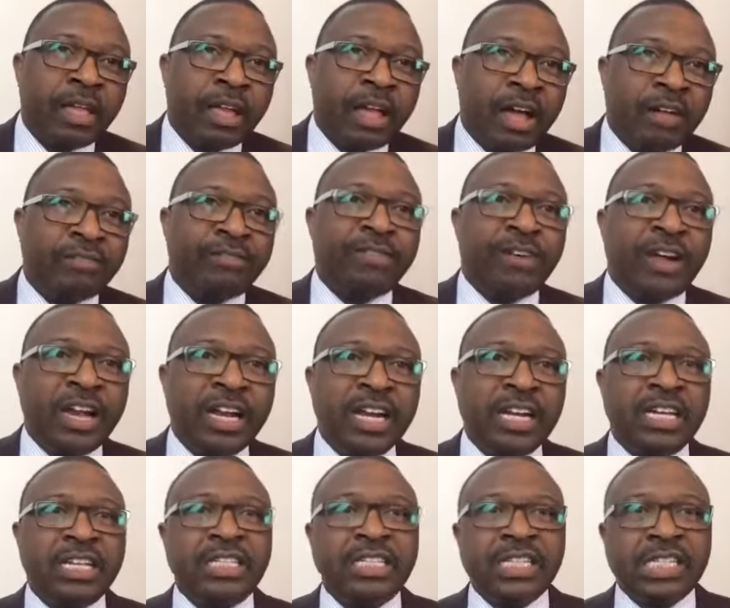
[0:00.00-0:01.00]
And
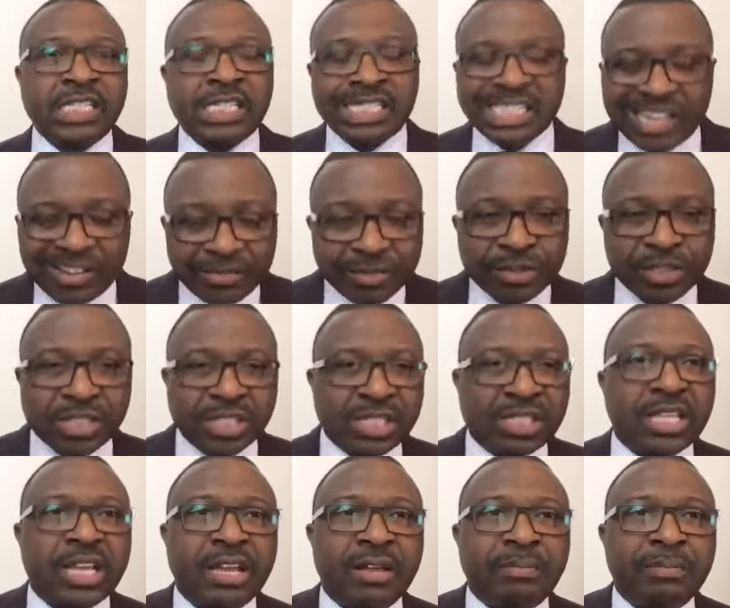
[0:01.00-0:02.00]
finally, the 7th
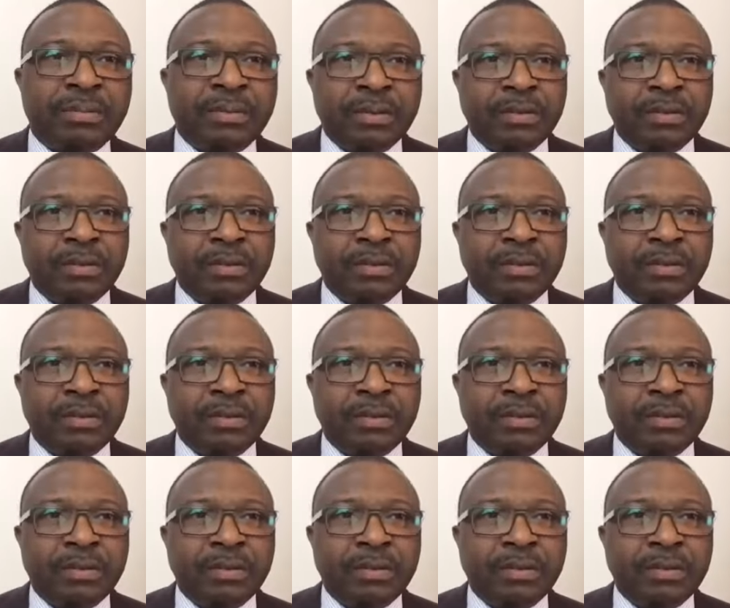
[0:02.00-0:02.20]
step